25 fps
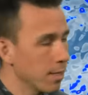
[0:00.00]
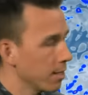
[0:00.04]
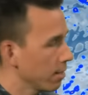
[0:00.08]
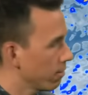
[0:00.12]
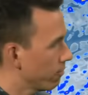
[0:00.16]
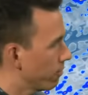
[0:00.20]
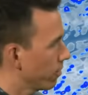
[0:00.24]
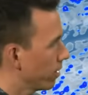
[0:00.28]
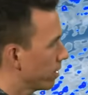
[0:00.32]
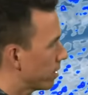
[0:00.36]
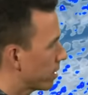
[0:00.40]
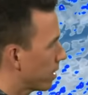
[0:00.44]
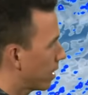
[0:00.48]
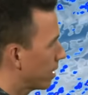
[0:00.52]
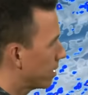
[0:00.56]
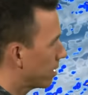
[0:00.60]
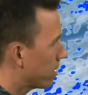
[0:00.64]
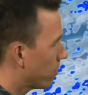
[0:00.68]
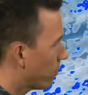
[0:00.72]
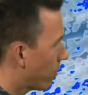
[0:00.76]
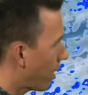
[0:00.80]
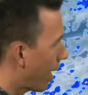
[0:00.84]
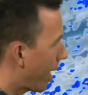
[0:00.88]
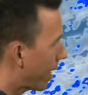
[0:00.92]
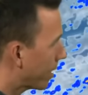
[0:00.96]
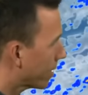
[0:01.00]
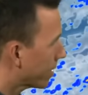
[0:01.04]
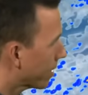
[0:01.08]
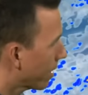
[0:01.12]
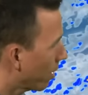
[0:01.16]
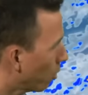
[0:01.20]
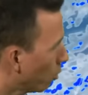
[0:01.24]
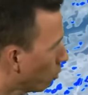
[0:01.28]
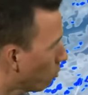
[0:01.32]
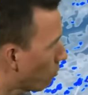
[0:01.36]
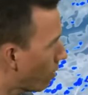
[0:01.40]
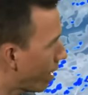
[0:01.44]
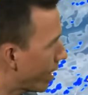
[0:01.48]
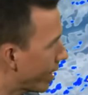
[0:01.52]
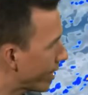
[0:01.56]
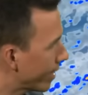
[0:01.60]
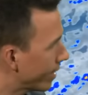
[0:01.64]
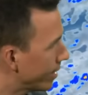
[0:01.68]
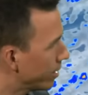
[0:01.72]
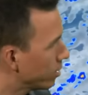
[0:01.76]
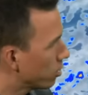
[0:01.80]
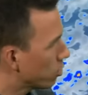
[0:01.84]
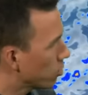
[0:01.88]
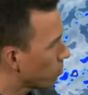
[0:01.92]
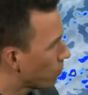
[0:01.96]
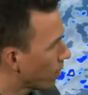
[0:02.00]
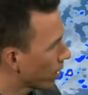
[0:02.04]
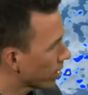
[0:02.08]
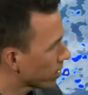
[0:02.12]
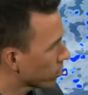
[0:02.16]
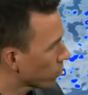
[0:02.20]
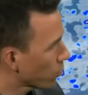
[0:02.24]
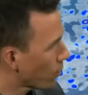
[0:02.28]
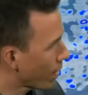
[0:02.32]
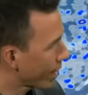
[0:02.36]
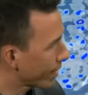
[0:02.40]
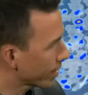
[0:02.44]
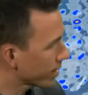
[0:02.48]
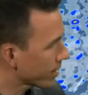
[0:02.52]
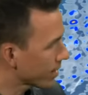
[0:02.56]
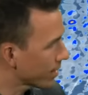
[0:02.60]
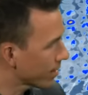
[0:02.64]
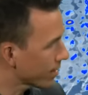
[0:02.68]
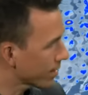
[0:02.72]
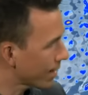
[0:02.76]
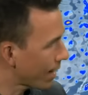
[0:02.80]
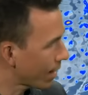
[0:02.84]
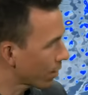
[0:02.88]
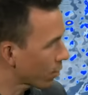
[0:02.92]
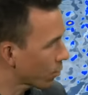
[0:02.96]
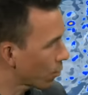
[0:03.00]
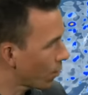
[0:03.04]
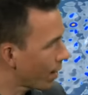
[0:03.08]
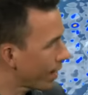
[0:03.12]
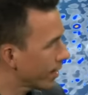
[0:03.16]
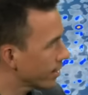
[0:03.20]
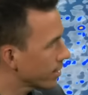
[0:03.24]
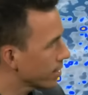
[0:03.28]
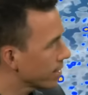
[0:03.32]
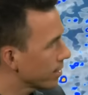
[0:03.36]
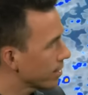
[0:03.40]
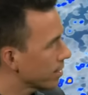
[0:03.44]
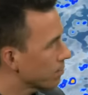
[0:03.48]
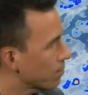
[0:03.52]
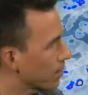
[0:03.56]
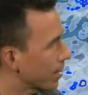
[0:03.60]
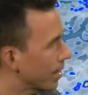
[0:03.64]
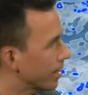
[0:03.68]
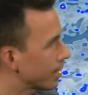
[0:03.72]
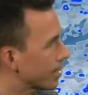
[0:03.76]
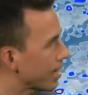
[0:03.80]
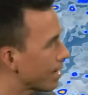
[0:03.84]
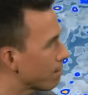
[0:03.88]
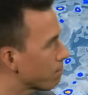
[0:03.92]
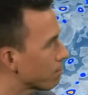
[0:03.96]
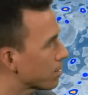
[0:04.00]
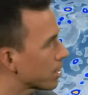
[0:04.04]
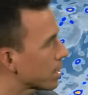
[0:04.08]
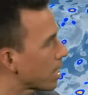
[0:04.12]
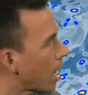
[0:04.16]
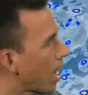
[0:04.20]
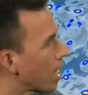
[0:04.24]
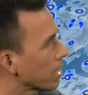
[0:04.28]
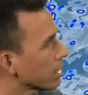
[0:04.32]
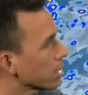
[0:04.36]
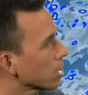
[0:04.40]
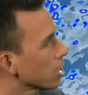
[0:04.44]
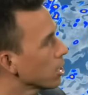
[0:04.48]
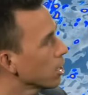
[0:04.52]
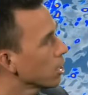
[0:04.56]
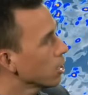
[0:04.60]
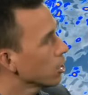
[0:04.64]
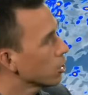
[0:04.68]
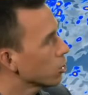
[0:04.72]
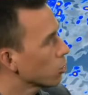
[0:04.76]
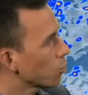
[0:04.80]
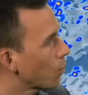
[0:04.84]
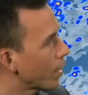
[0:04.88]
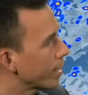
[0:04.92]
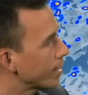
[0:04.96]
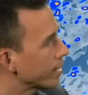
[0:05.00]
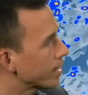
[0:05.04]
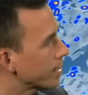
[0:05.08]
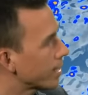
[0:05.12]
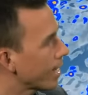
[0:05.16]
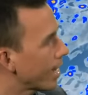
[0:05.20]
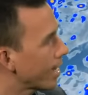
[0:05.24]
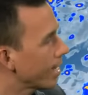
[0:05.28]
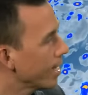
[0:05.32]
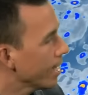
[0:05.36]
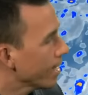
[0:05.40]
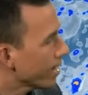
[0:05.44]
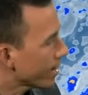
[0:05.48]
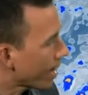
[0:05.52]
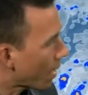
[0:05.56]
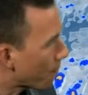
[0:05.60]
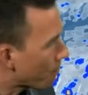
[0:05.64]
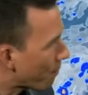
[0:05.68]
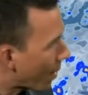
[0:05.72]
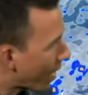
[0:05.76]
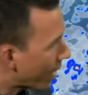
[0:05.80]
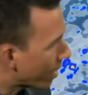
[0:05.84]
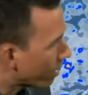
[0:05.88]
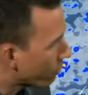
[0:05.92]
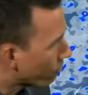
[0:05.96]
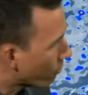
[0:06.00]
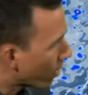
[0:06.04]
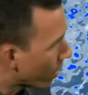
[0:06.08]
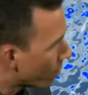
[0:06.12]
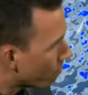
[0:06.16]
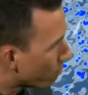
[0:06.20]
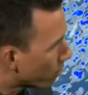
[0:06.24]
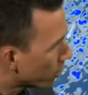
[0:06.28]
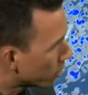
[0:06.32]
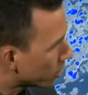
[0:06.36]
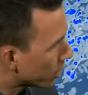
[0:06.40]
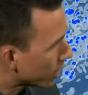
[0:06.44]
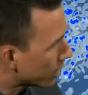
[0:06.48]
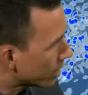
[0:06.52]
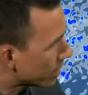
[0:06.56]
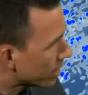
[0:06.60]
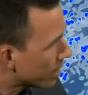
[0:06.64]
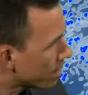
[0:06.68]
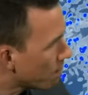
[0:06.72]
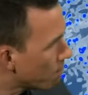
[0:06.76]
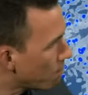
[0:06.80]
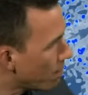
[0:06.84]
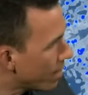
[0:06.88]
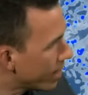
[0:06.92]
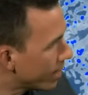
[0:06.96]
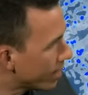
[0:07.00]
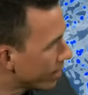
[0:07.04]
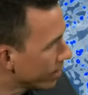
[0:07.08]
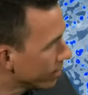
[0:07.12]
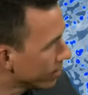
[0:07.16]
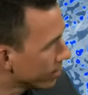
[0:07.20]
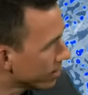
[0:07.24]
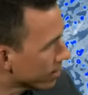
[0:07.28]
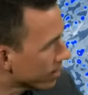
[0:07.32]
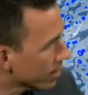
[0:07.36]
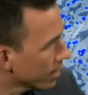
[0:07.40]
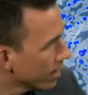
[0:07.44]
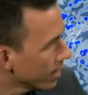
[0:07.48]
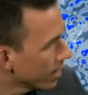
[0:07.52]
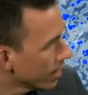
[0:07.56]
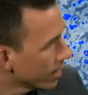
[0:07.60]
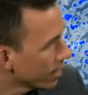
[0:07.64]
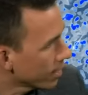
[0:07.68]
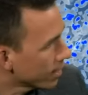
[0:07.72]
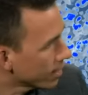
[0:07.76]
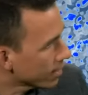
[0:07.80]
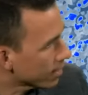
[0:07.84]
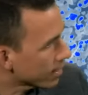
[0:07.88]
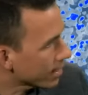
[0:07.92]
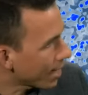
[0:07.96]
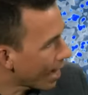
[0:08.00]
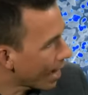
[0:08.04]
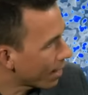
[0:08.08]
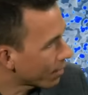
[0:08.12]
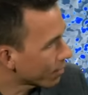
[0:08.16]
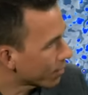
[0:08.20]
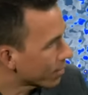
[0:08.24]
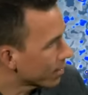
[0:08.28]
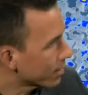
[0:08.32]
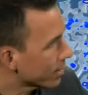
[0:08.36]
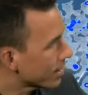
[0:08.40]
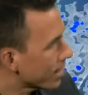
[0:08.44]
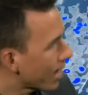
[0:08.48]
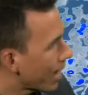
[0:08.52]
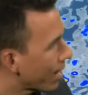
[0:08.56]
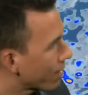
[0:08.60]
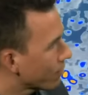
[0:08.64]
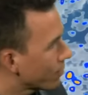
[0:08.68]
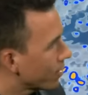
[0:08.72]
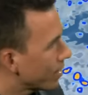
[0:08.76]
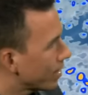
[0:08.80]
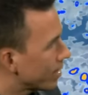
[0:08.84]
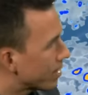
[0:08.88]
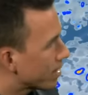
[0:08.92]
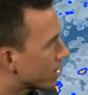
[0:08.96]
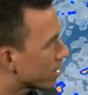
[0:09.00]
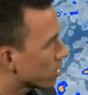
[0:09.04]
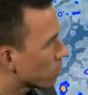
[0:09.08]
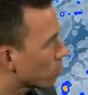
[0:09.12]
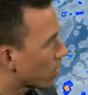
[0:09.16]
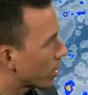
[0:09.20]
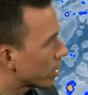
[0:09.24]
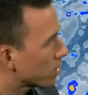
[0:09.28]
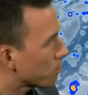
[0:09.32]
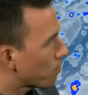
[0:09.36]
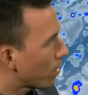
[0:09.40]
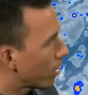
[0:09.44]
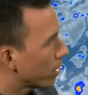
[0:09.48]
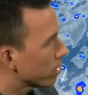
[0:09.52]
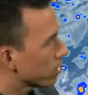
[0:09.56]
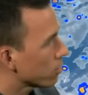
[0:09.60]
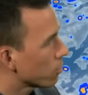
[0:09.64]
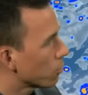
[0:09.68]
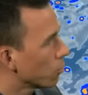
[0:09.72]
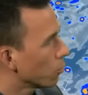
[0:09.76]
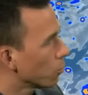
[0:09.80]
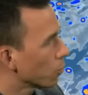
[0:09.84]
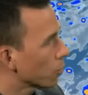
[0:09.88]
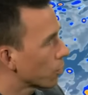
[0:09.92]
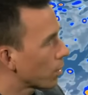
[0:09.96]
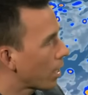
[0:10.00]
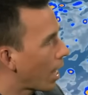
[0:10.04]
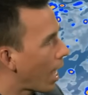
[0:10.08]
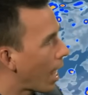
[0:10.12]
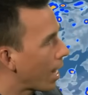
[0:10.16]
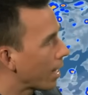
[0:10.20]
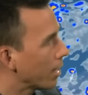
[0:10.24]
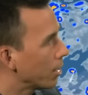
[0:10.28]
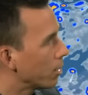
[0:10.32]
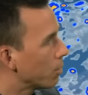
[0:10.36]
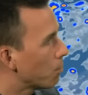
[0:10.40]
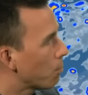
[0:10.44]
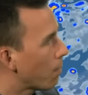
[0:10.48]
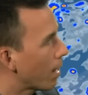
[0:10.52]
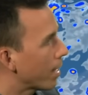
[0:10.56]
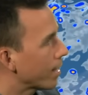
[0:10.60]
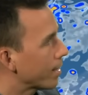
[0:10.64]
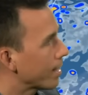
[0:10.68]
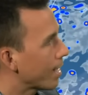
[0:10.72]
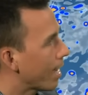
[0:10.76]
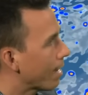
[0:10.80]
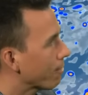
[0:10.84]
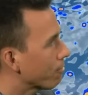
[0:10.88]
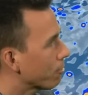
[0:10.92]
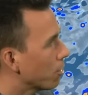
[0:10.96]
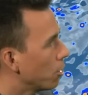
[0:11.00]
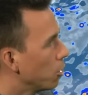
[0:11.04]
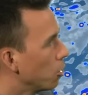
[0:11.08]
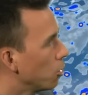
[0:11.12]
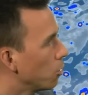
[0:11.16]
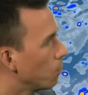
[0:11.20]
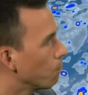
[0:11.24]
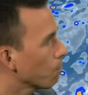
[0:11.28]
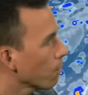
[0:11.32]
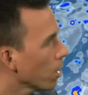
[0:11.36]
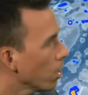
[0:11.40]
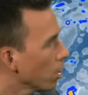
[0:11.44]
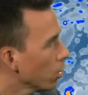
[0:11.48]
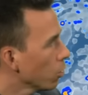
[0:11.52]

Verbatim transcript: The first signs of that already into parts of Wales and the southwest. It's been a damp start to Wednesday. That band of rain pushing into the Midlands, the south and southeast, as well as parts of Northern Ireland by the afternoon.